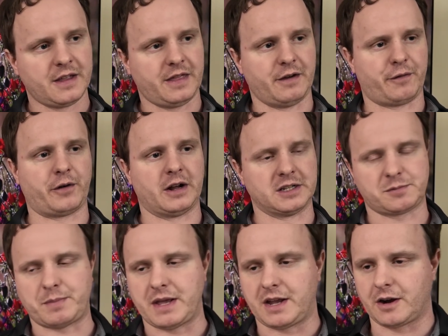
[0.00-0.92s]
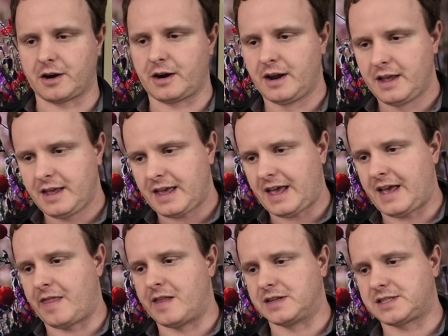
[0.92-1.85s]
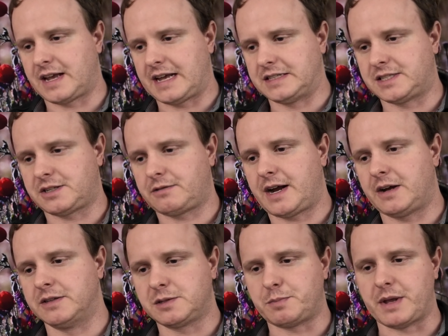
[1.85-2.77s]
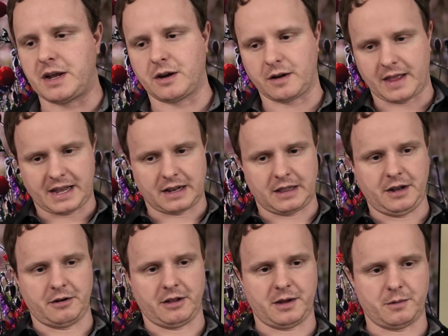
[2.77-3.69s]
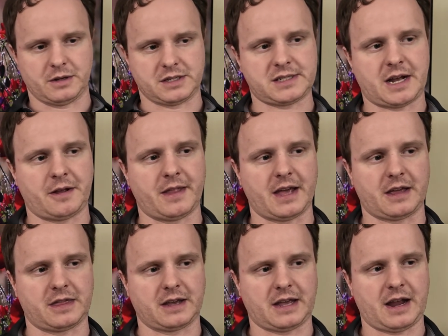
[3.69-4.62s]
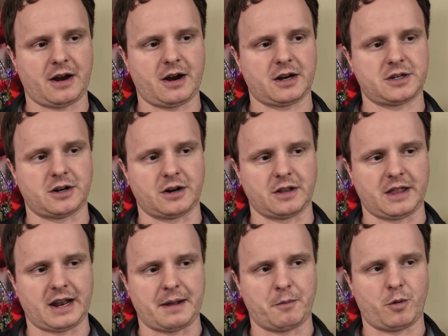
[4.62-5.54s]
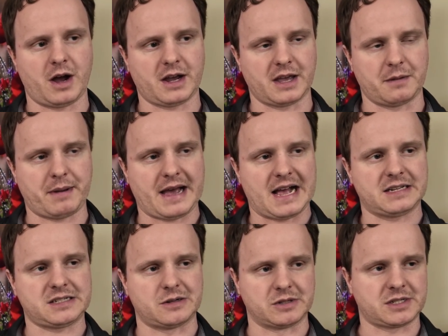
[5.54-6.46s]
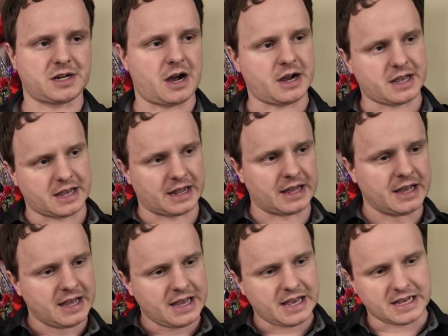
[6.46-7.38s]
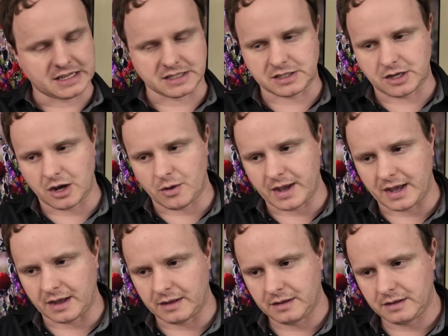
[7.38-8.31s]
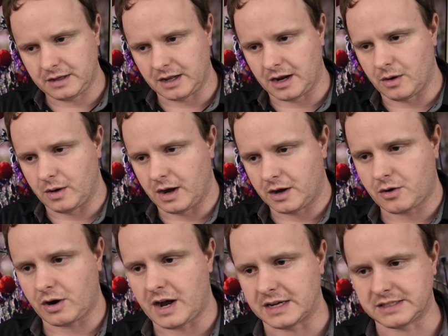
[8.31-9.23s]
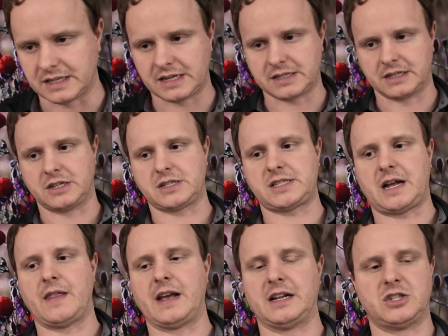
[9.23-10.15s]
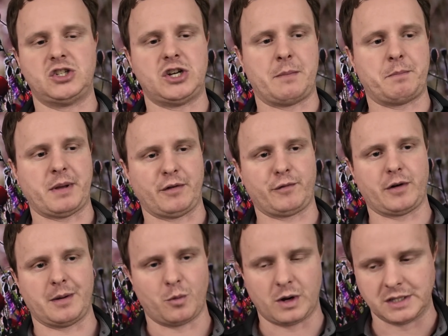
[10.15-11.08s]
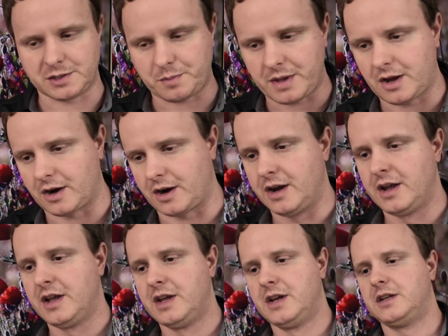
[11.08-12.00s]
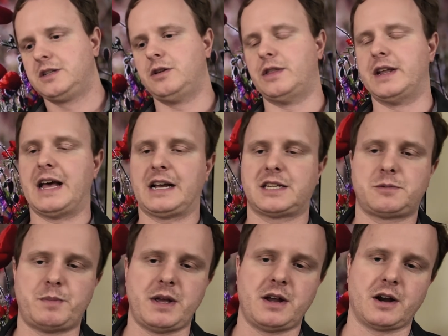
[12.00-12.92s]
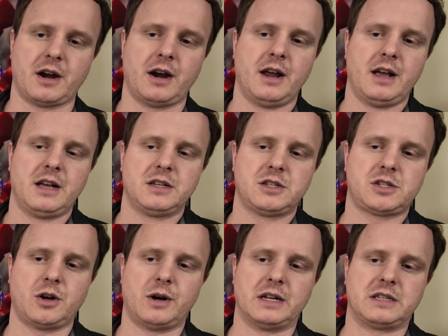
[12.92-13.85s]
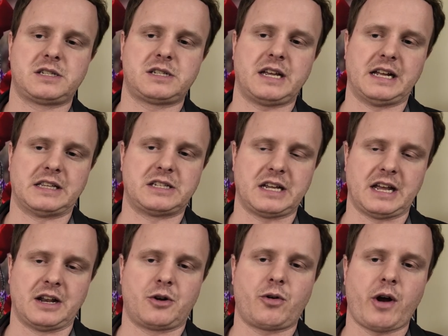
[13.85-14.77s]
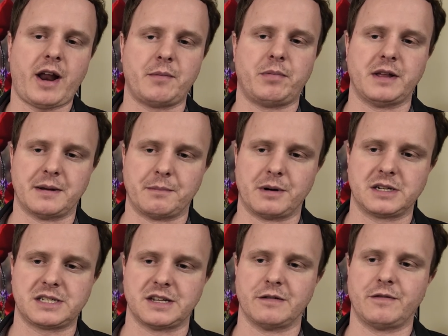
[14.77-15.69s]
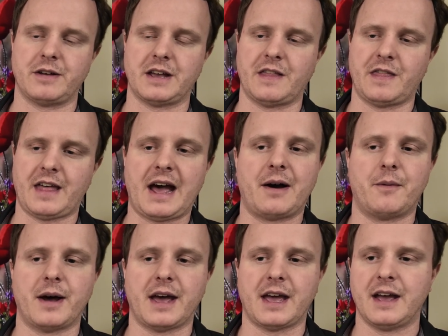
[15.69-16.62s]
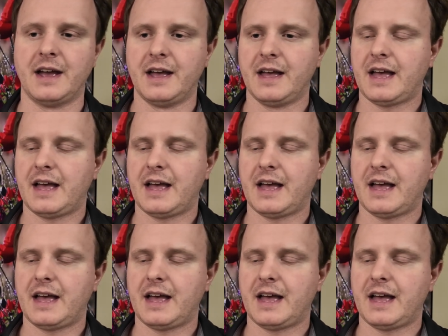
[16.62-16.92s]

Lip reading: the front speaker and the side surround speaker. Like it literally will sound like the character that I'm walking past who's talking is going, across. It doesn't just sound like it's jumping from one speaker to the next speaker. So it's incredibly immersive in that way.